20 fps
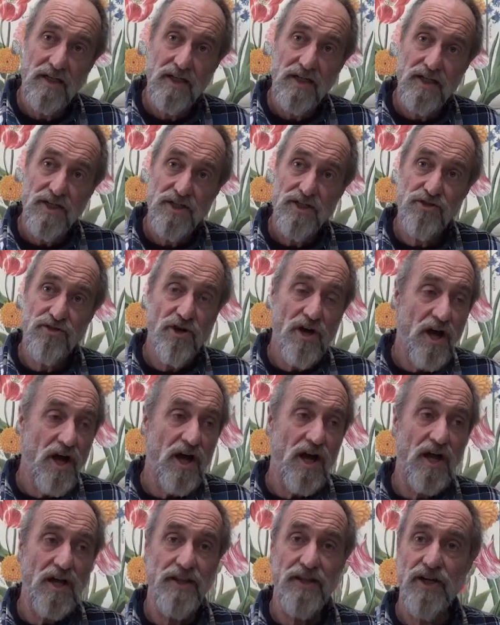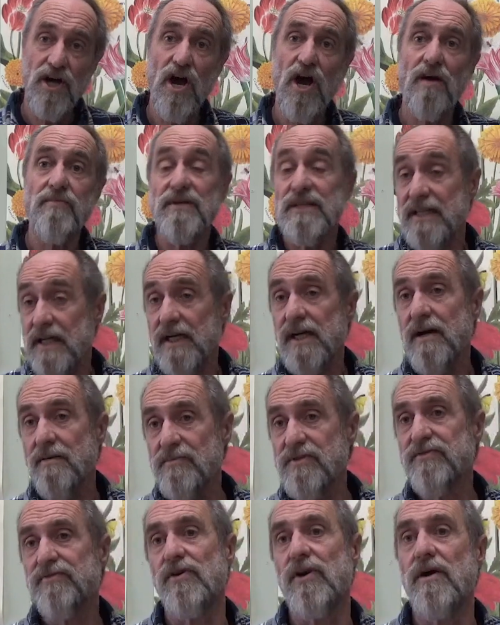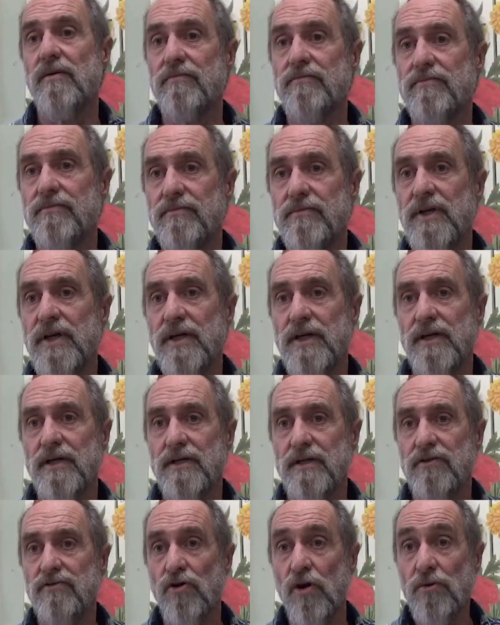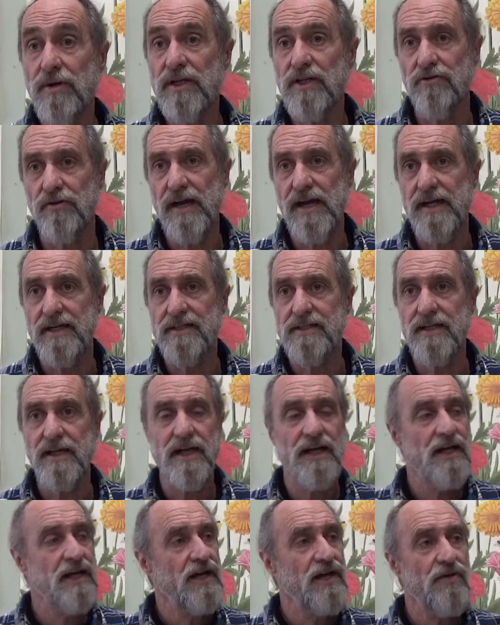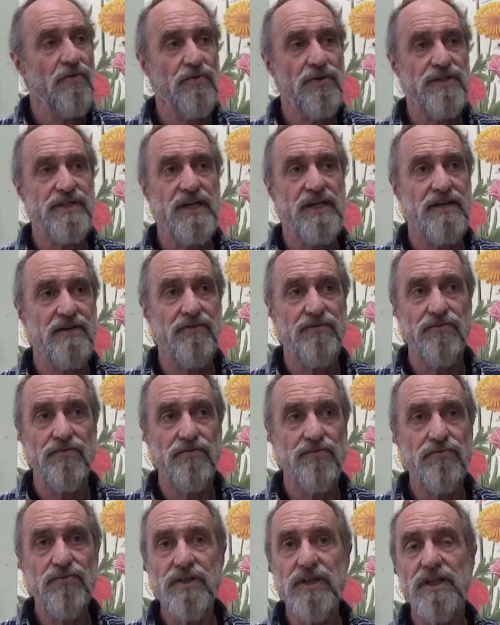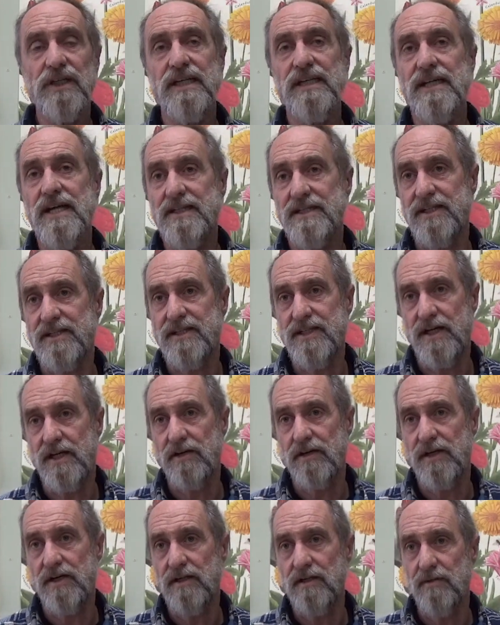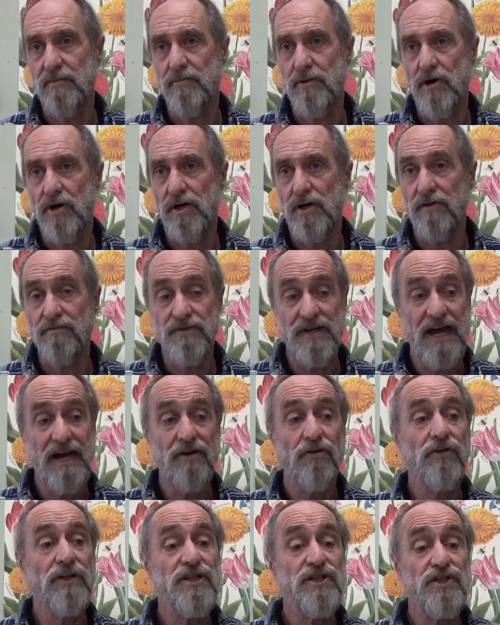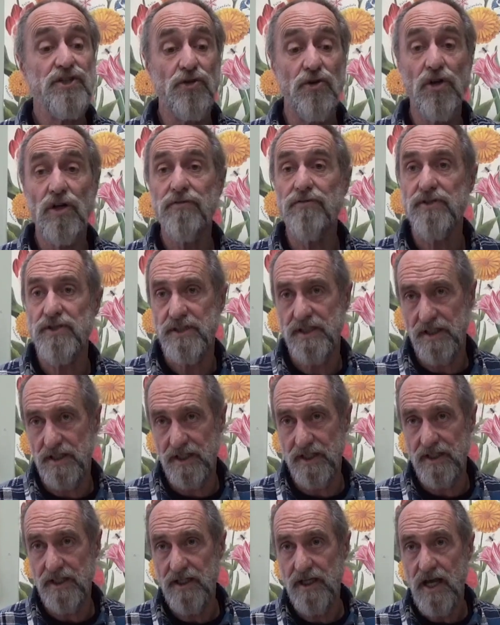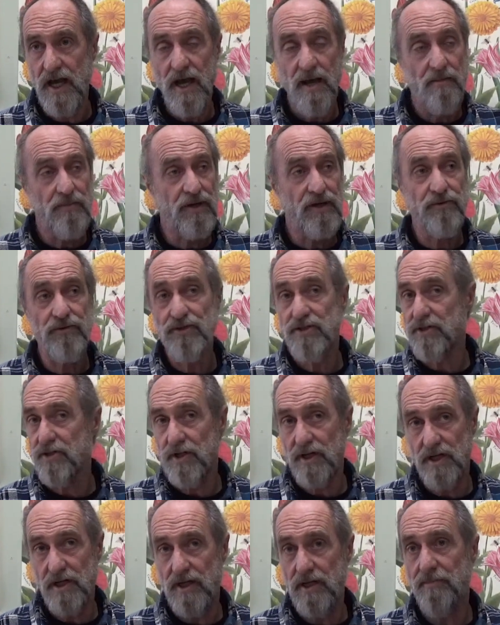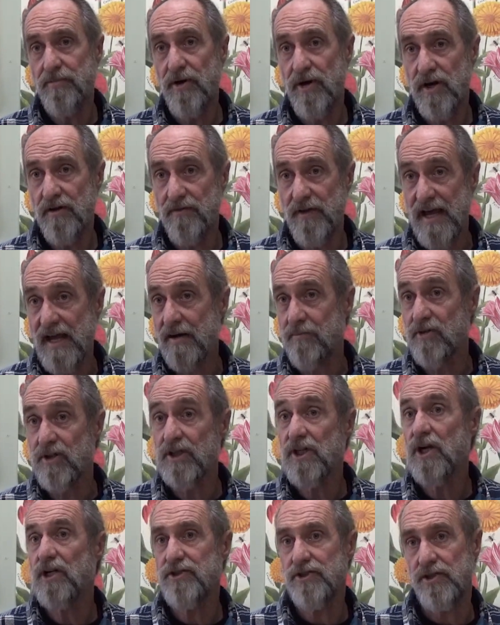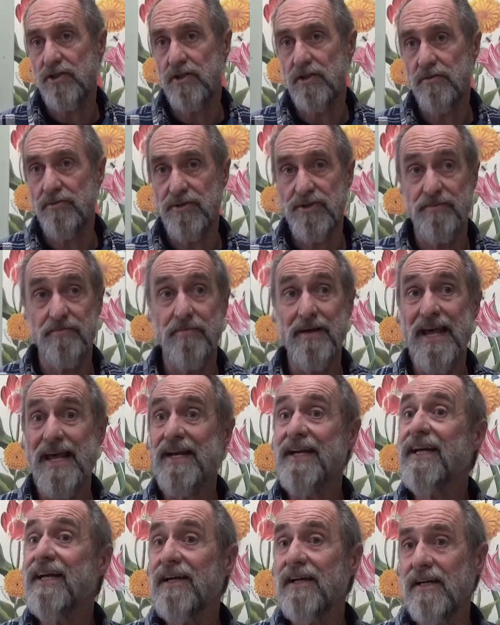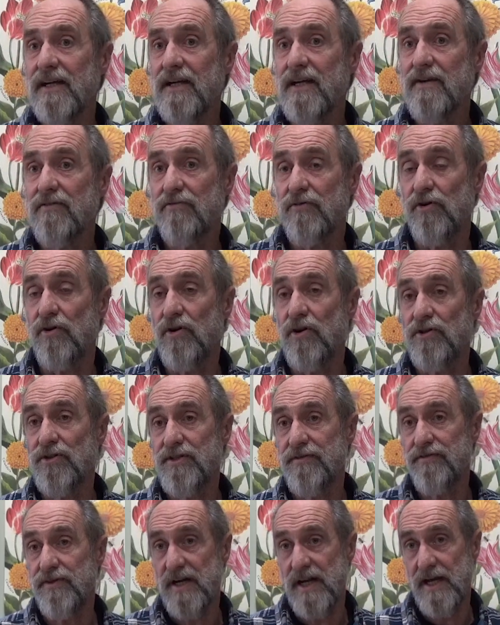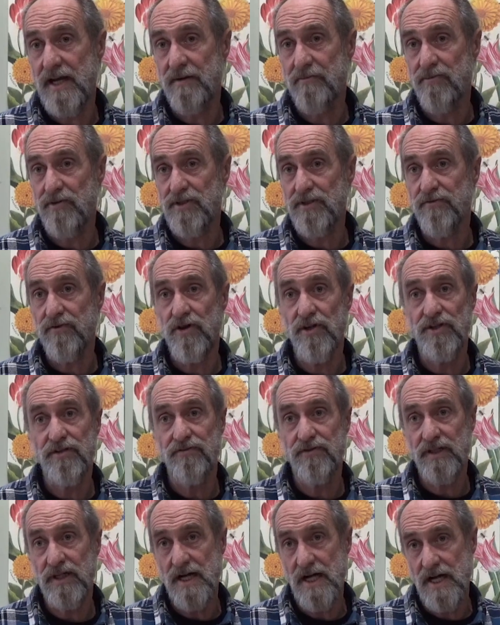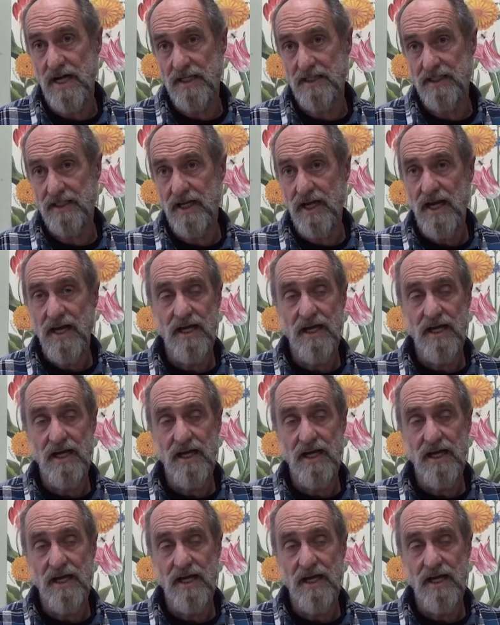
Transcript: Straw, the carbon that comes from growing grains, was a really necessary part of not only soil fertility, but it was a part of animal culture. It was bedding for all different animals of all different kinds.